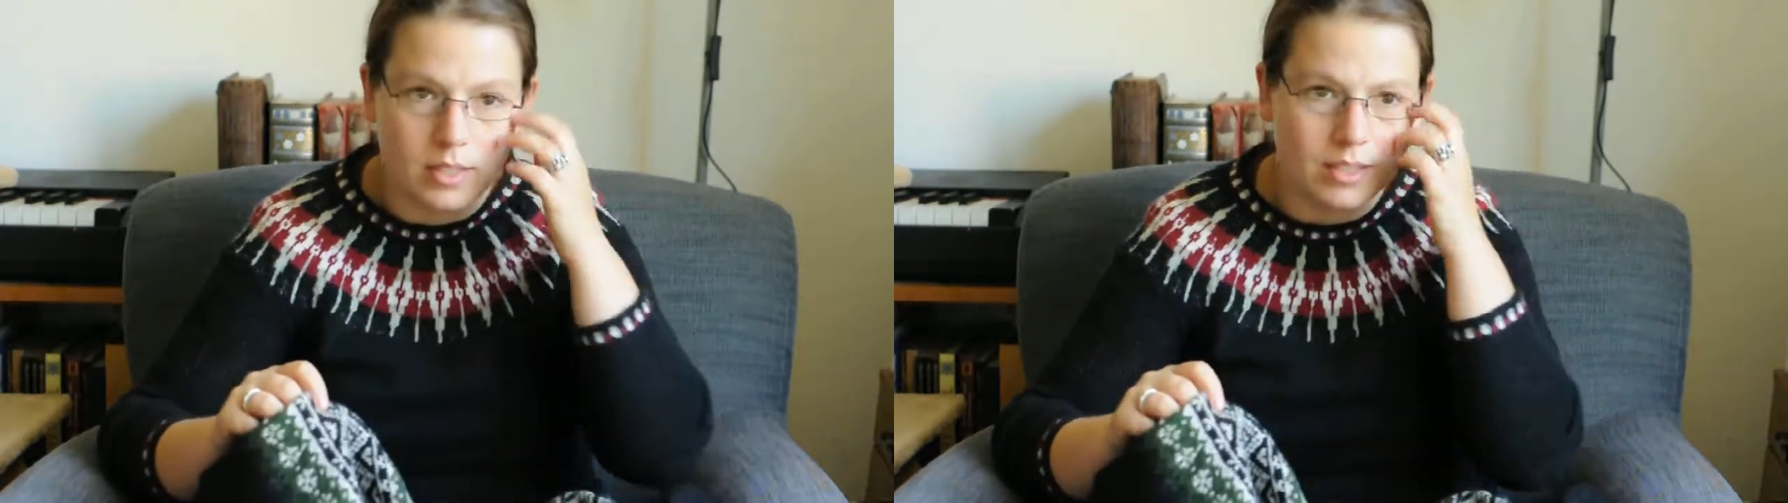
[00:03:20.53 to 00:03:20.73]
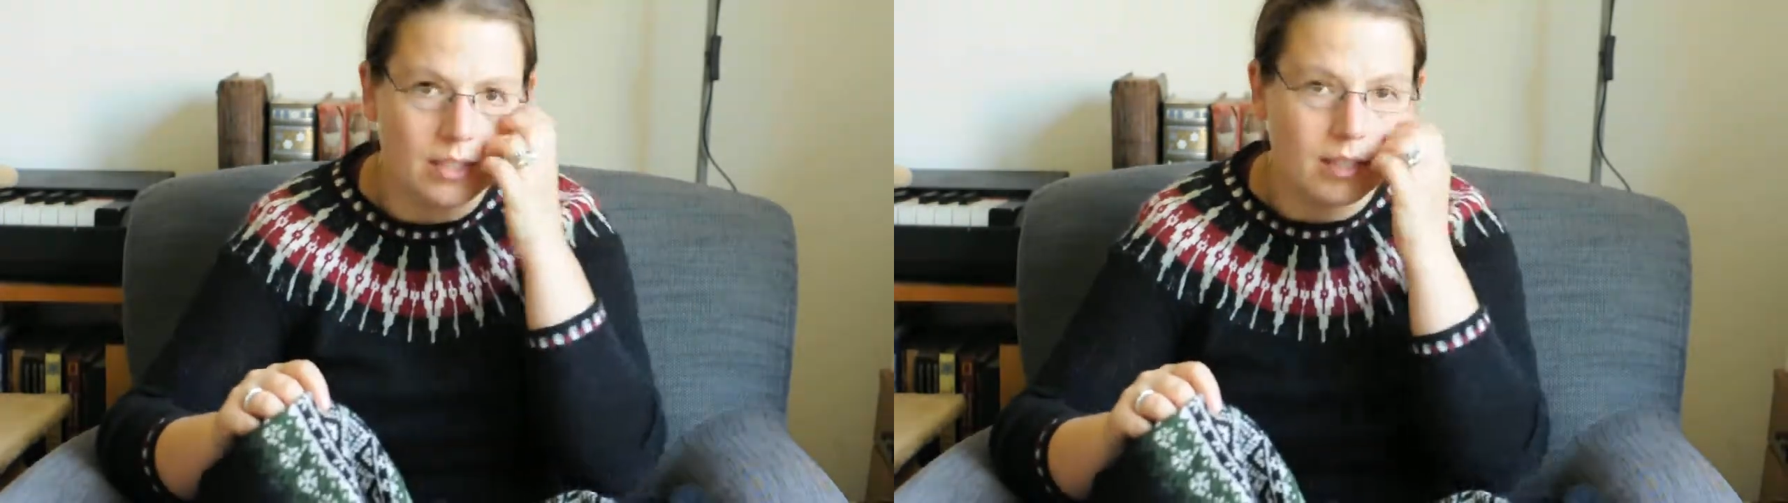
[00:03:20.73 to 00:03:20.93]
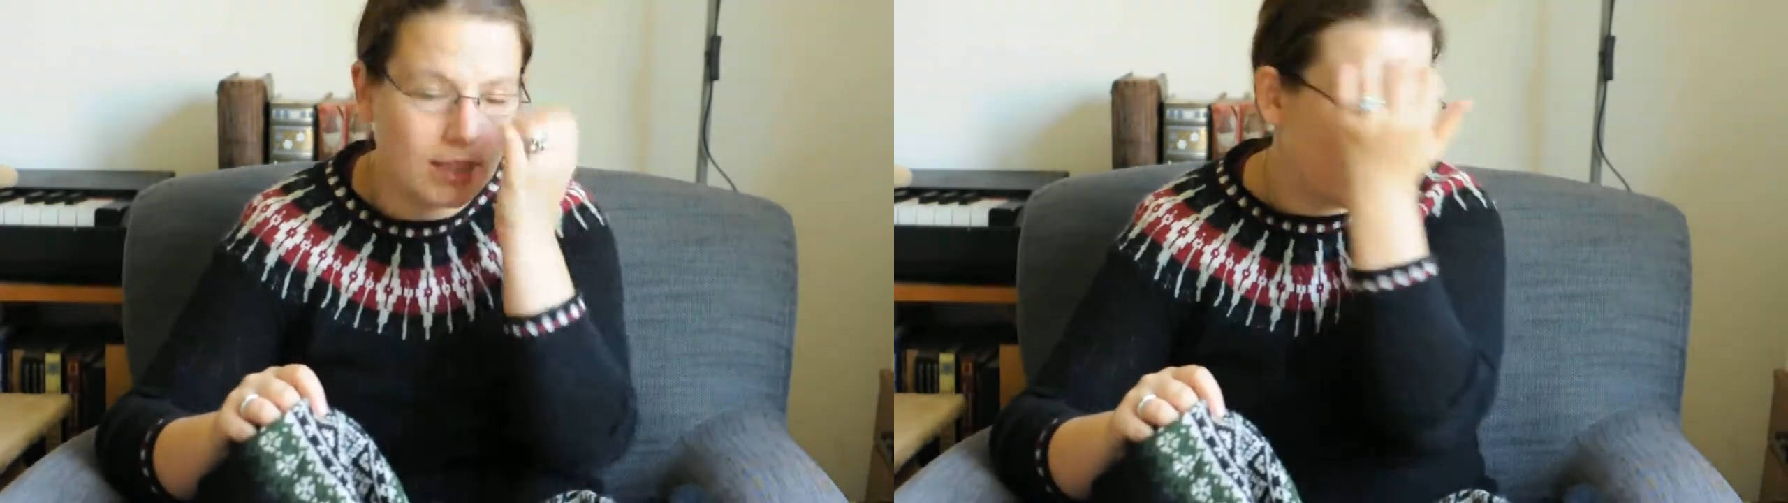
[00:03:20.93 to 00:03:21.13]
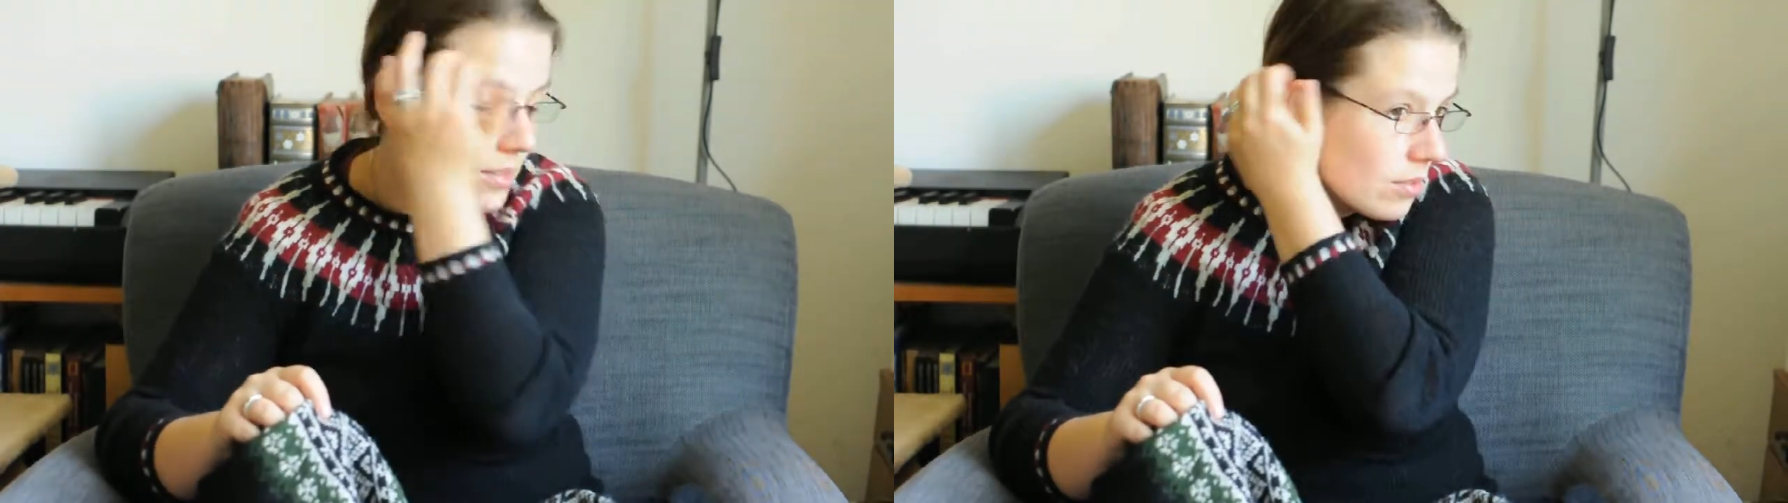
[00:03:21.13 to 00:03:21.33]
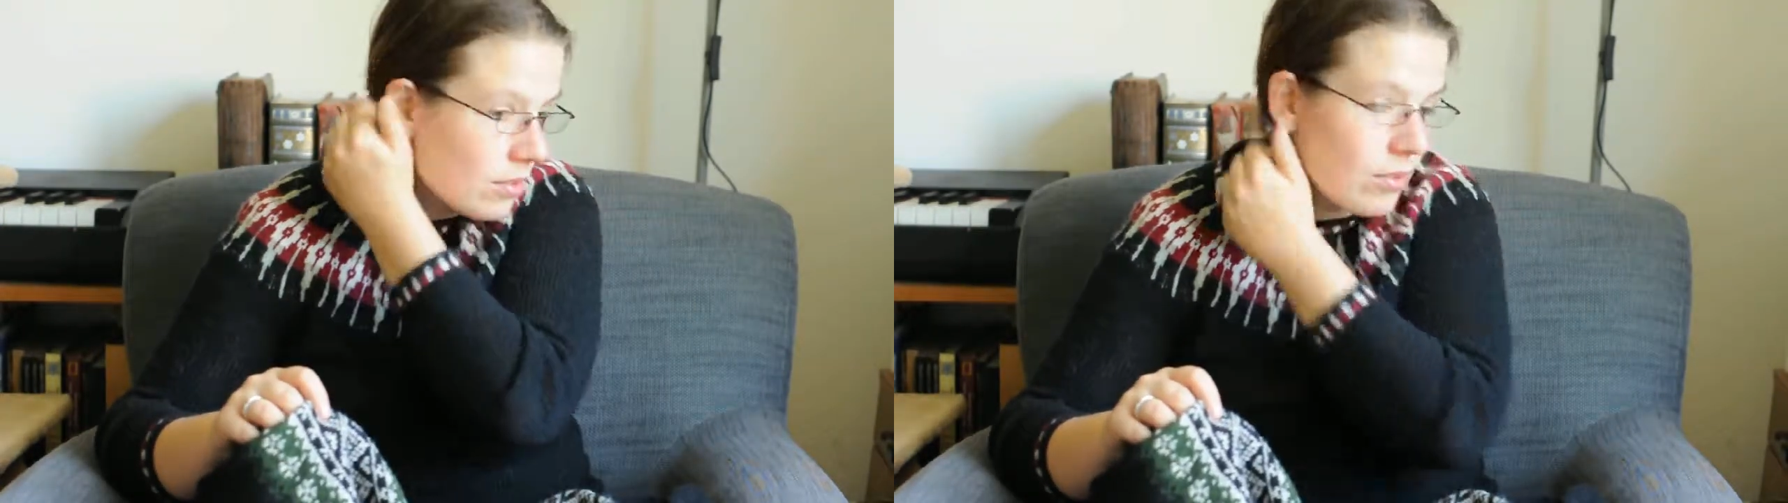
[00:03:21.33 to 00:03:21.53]
It has
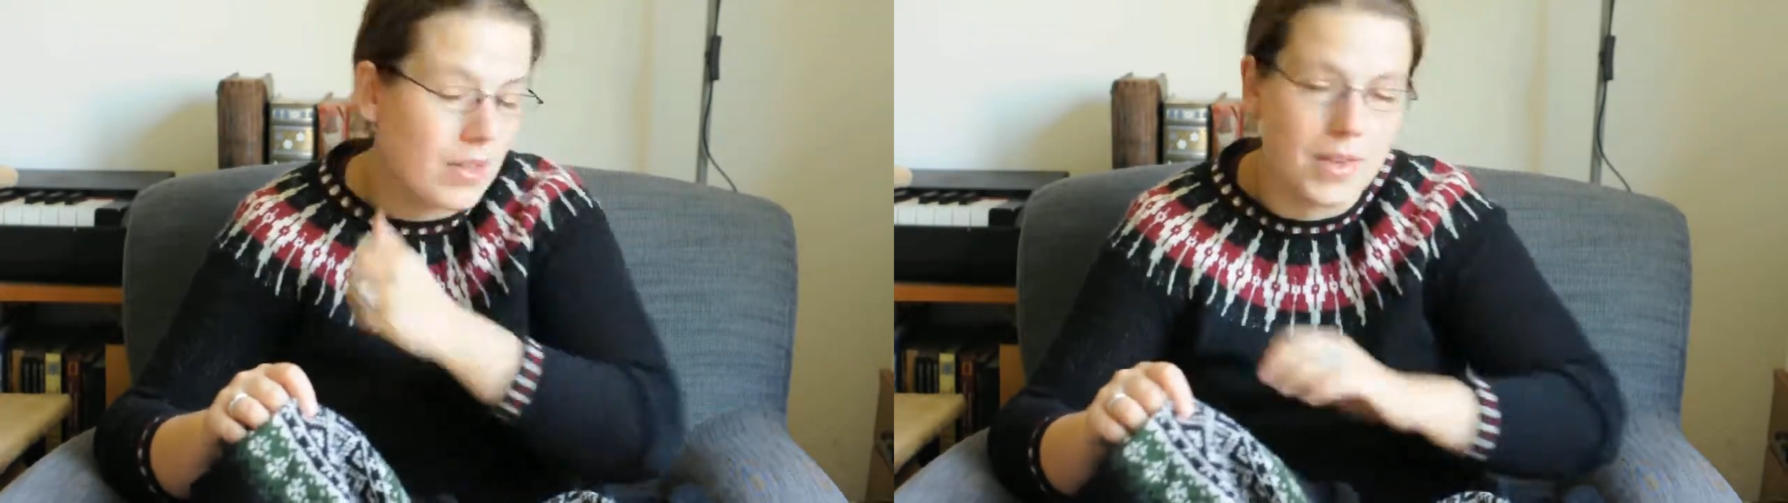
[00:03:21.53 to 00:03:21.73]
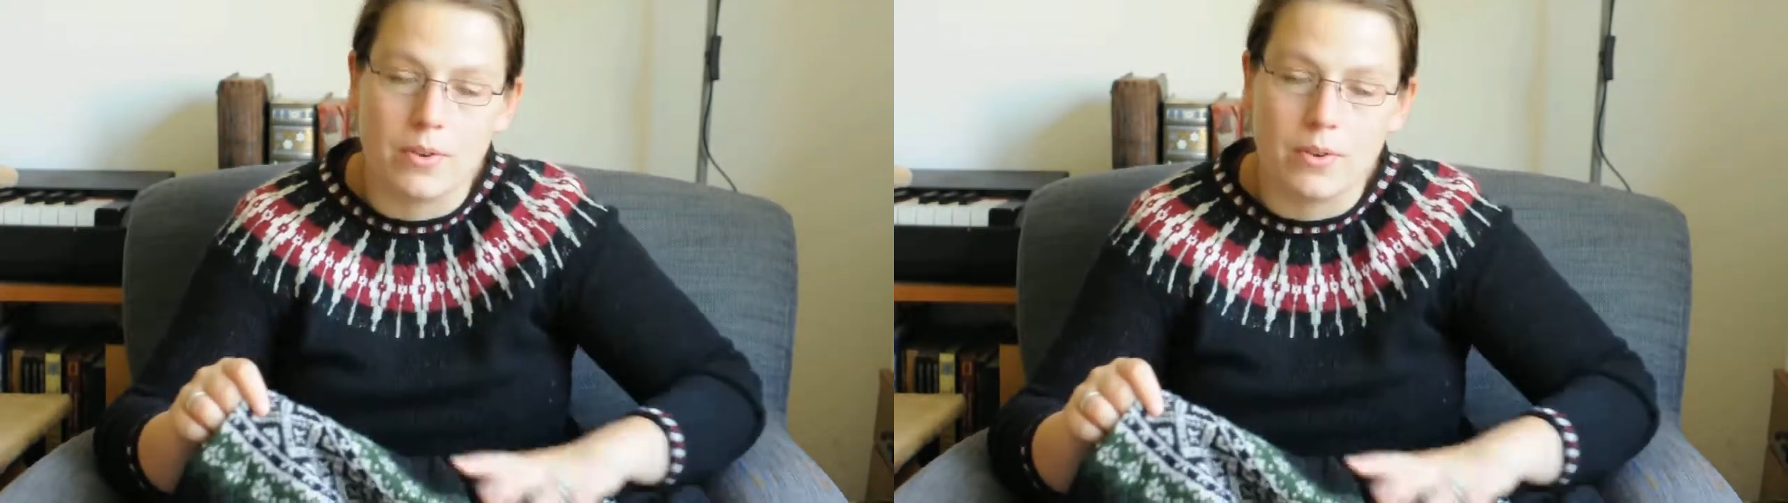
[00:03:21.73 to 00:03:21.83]
rather